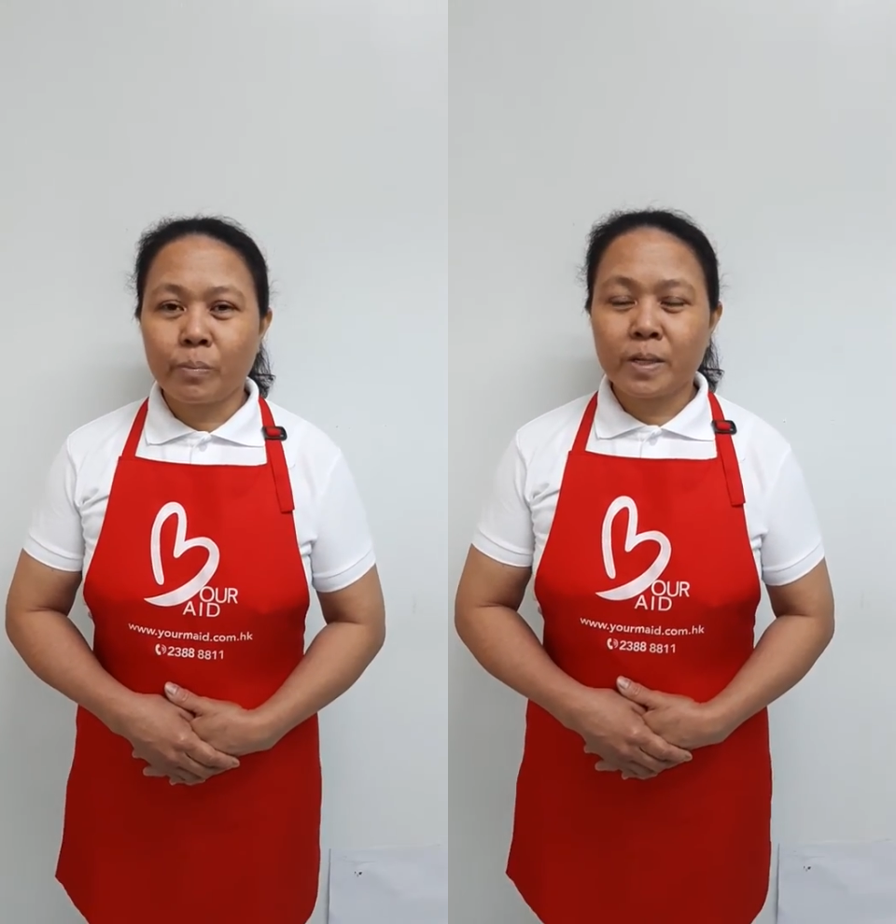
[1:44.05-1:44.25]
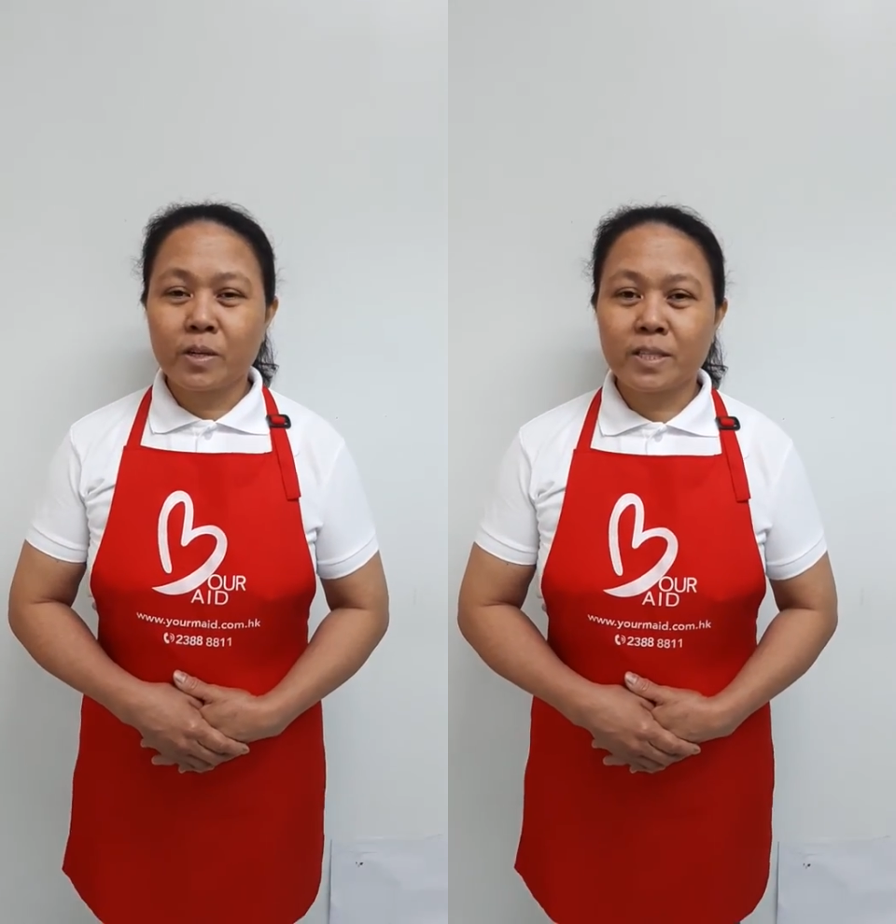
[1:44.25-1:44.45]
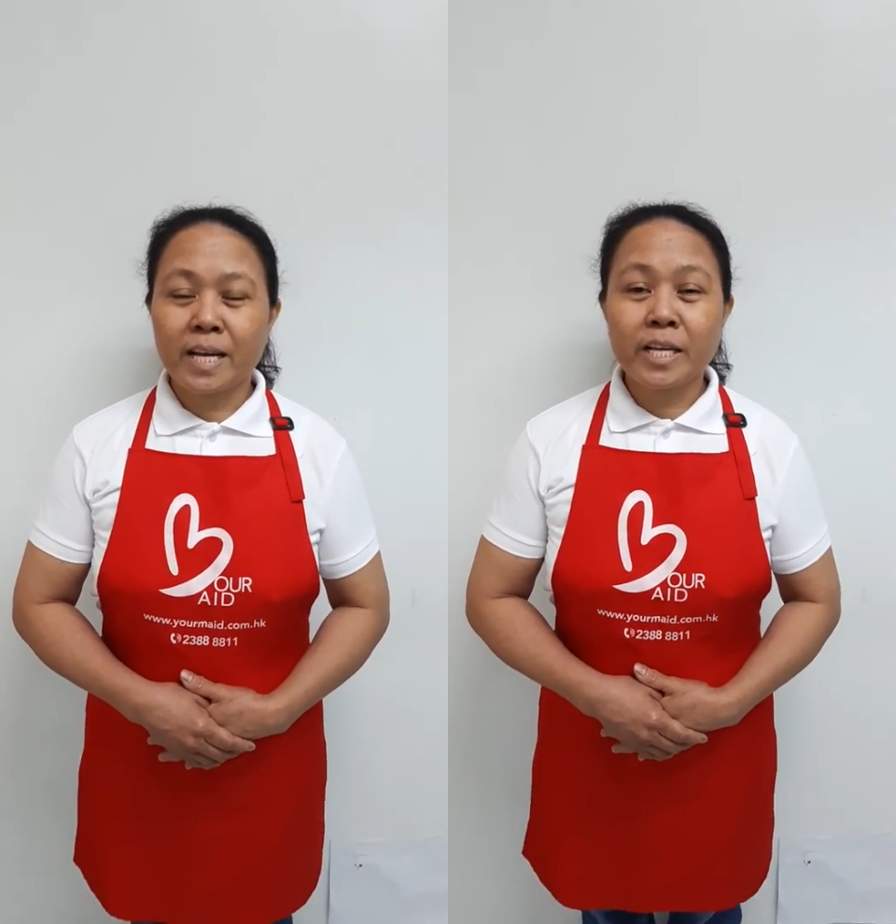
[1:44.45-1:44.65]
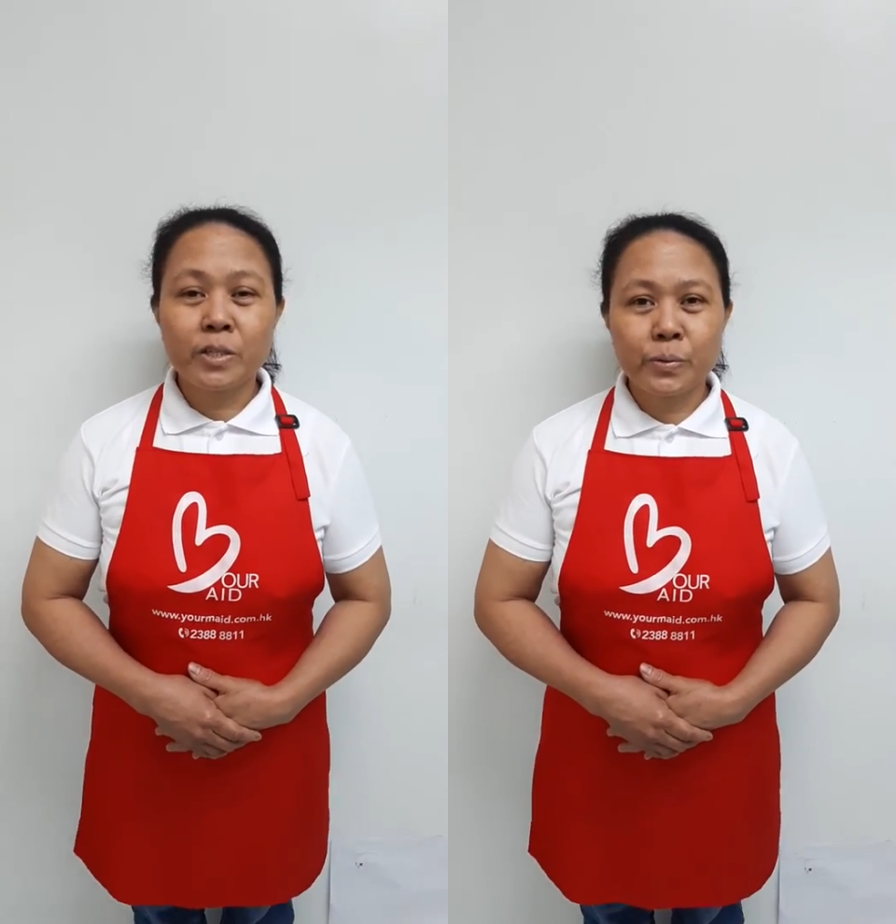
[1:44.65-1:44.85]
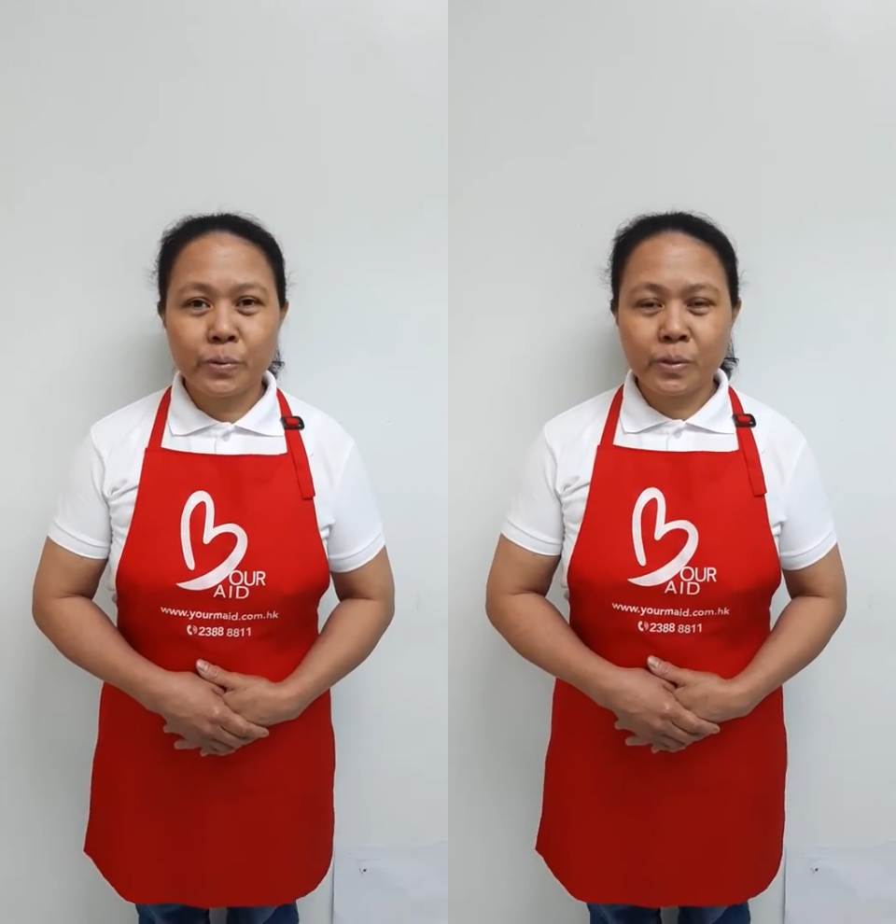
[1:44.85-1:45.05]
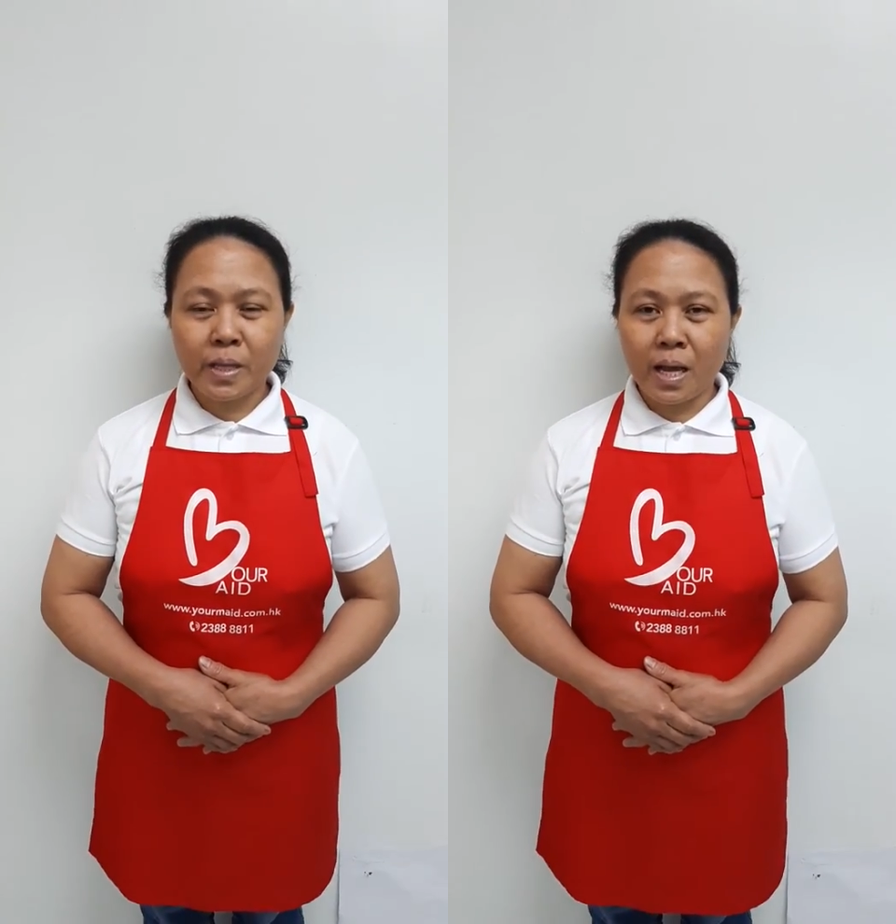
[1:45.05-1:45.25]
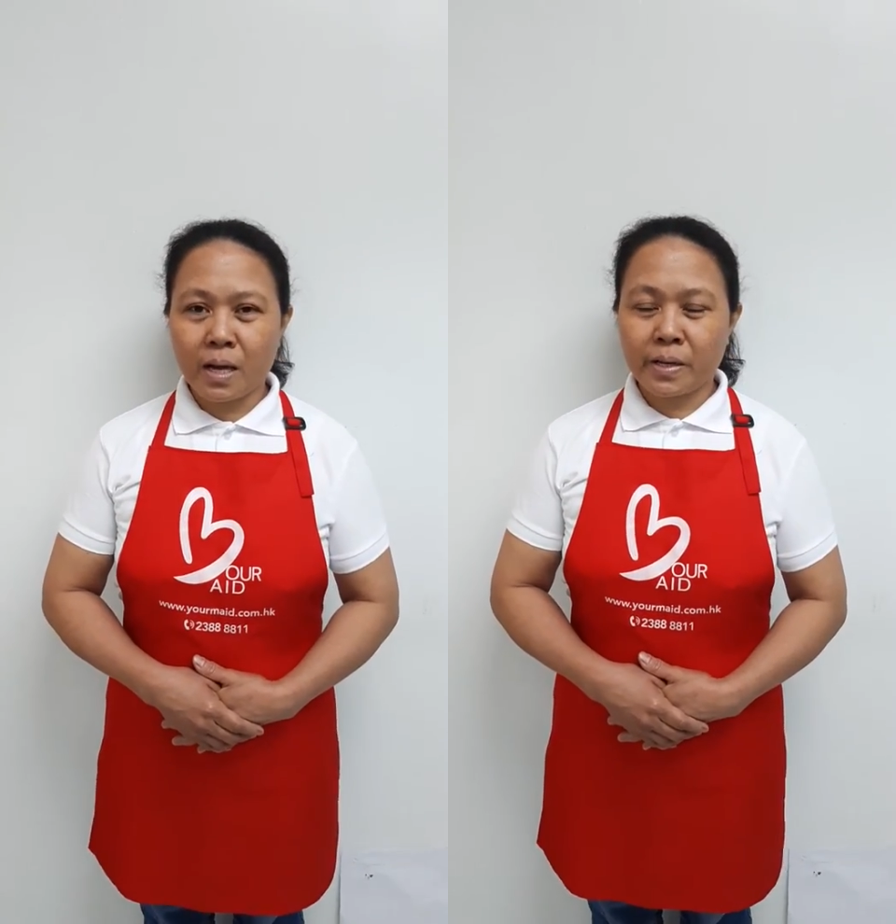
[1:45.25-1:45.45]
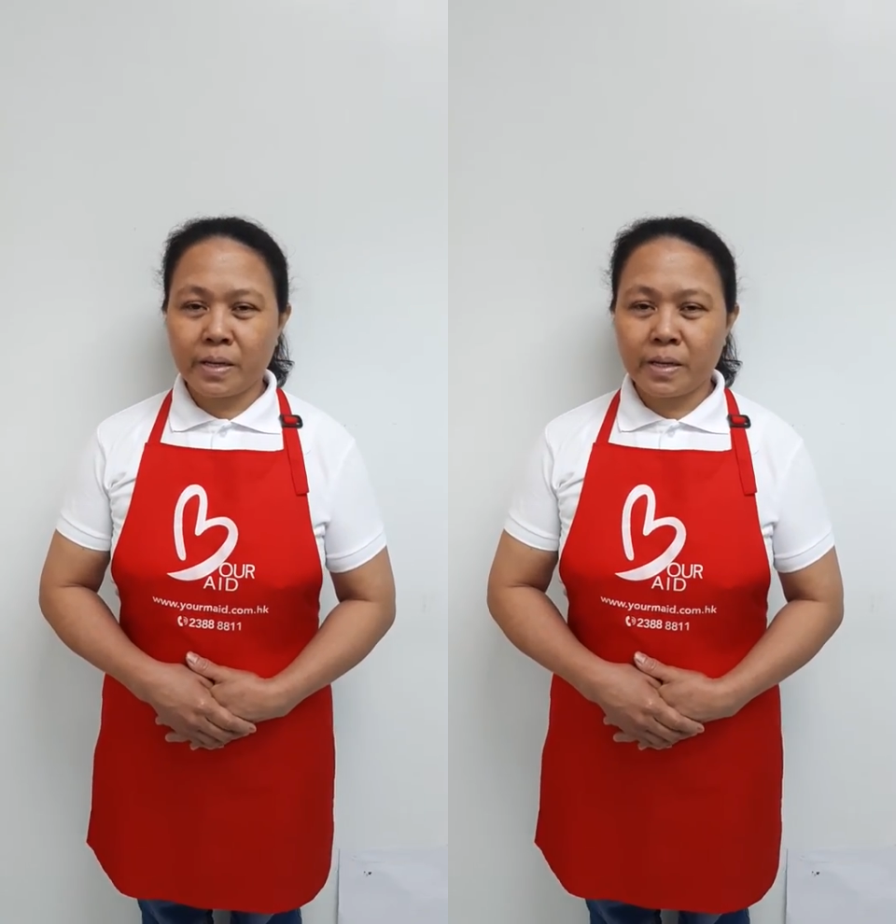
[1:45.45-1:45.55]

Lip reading: because I know they are